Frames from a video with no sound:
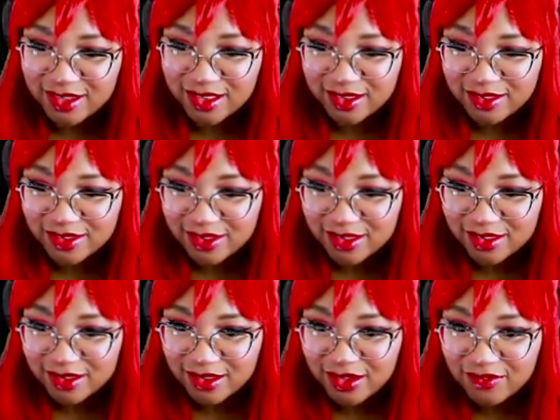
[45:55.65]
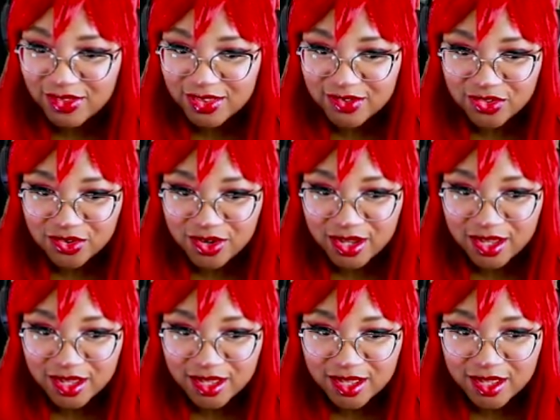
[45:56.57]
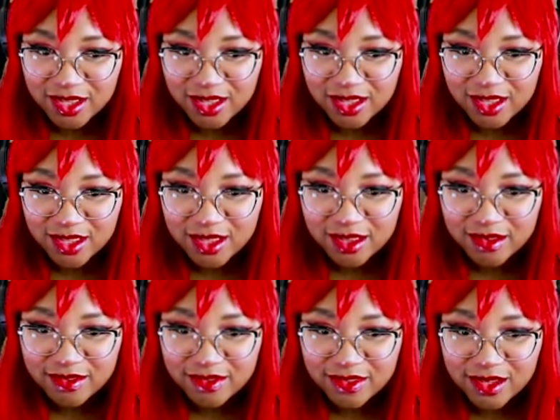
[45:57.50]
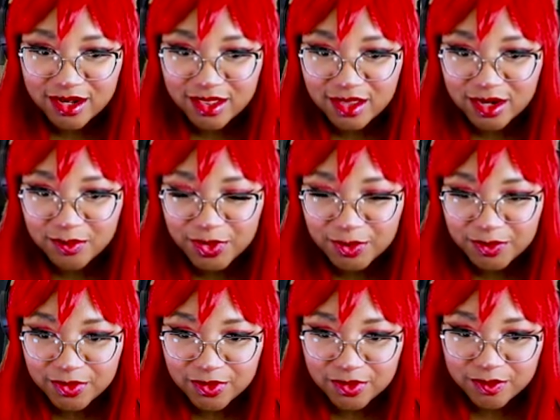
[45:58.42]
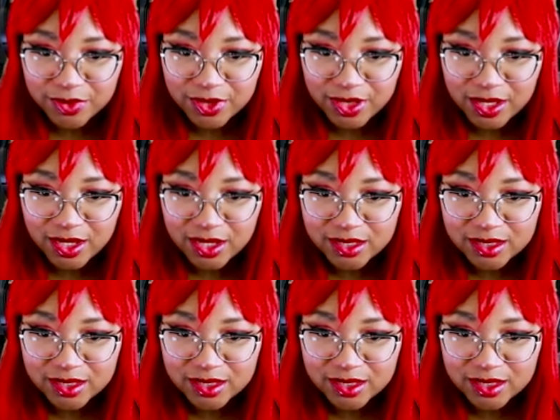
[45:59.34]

let's give this a try. Seeing a lot of people play